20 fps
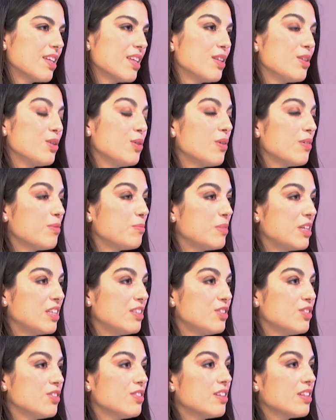And you have
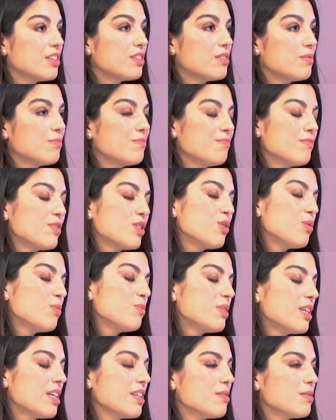mentioned that
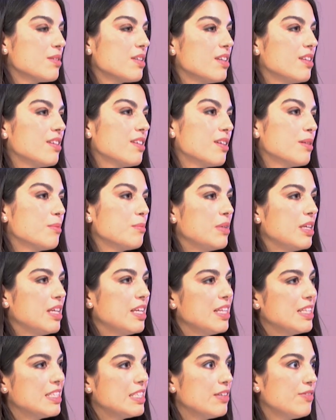sometimes it can
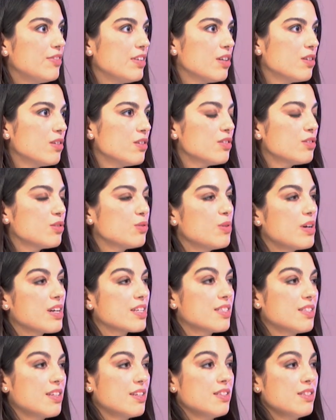be difficult to
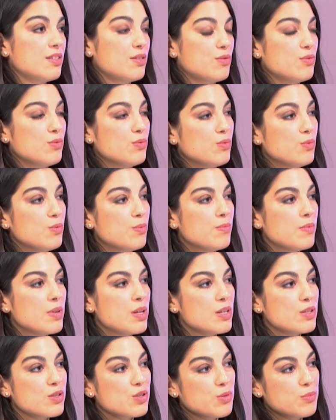access to
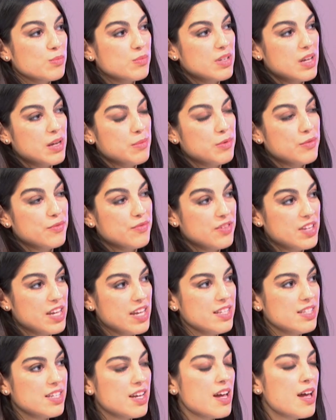some type of
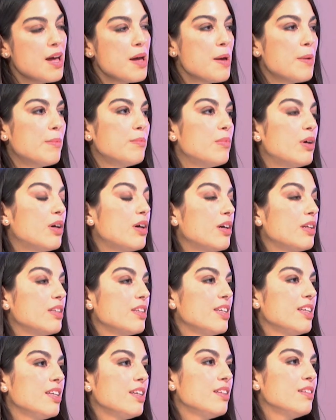data,
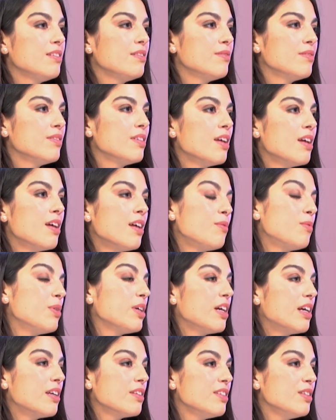but
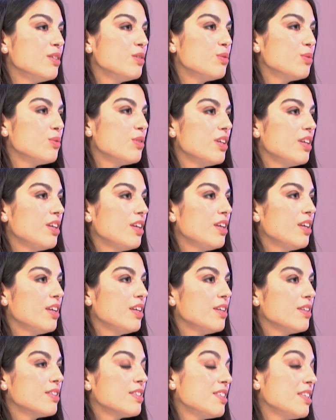regarding to
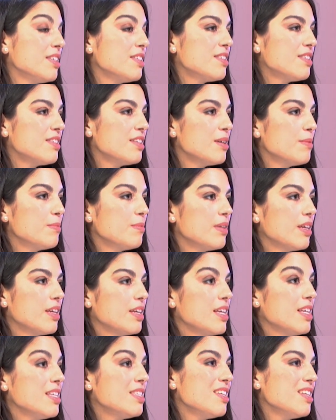the system,
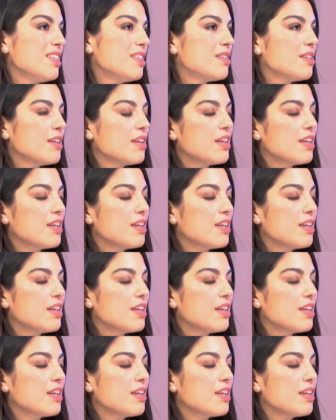is it